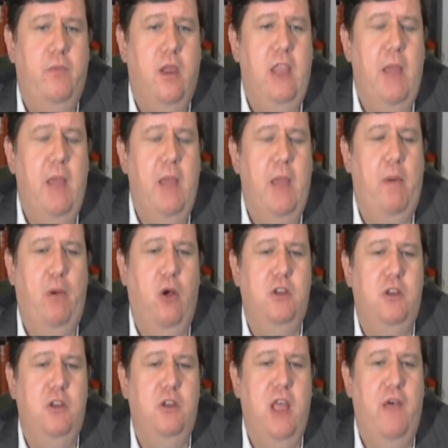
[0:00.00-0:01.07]
They
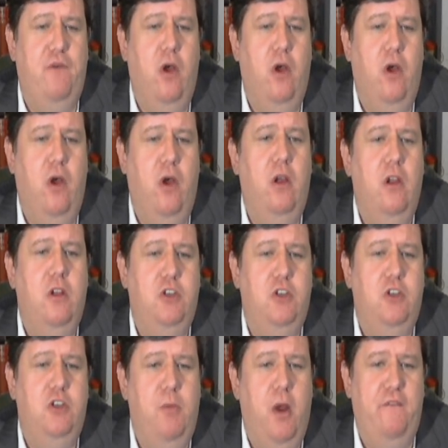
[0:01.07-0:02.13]
propose, therefore,
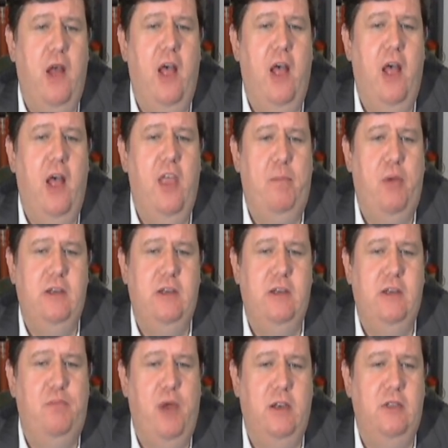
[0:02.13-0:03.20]
to modify their present
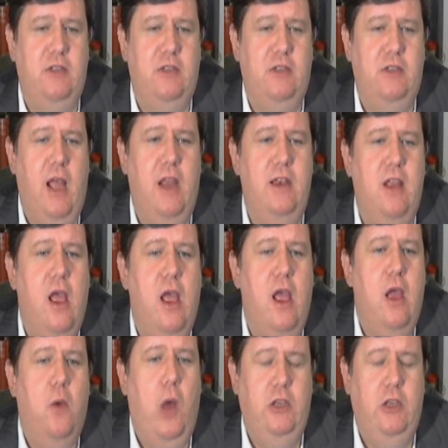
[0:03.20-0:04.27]
practice and,
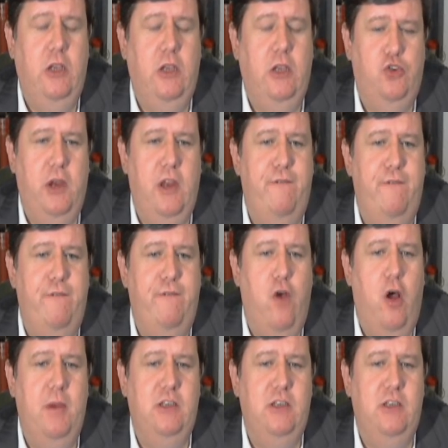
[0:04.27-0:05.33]
whilst treating
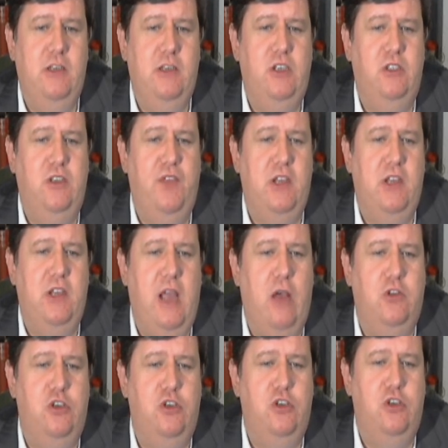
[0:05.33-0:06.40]
former decisions of this
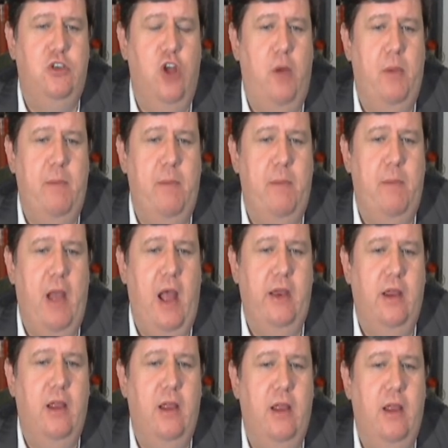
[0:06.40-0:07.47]
House as normally
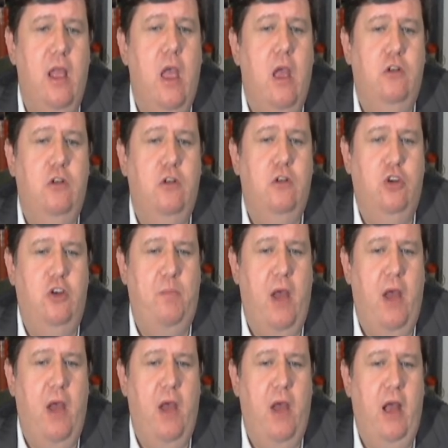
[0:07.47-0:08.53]
binding, to
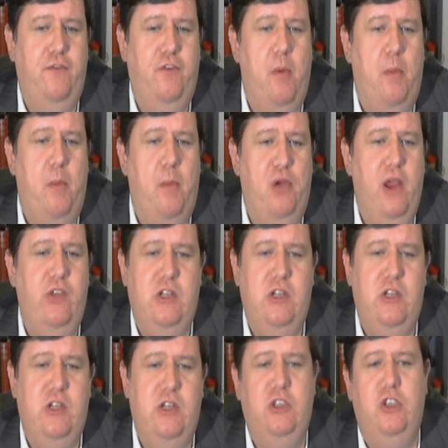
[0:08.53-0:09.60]
depart from a previous
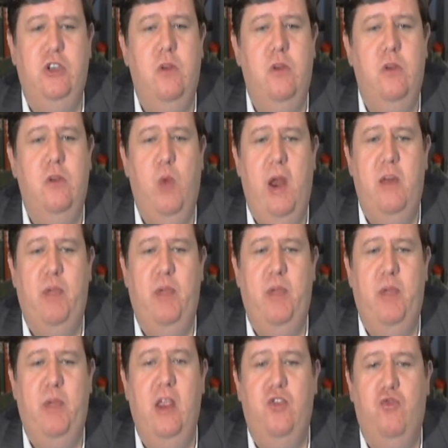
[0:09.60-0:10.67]
decision when it
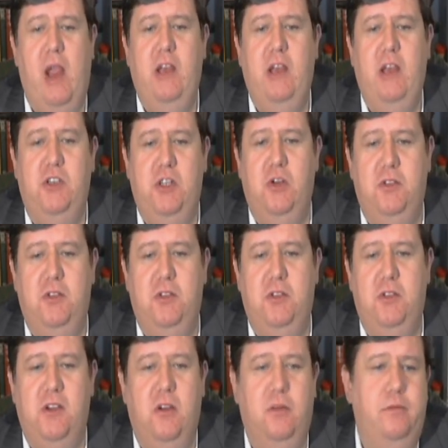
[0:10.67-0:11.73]
appears right to do
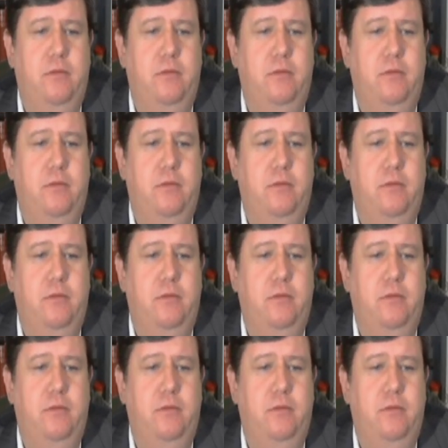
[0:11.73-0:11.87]
so.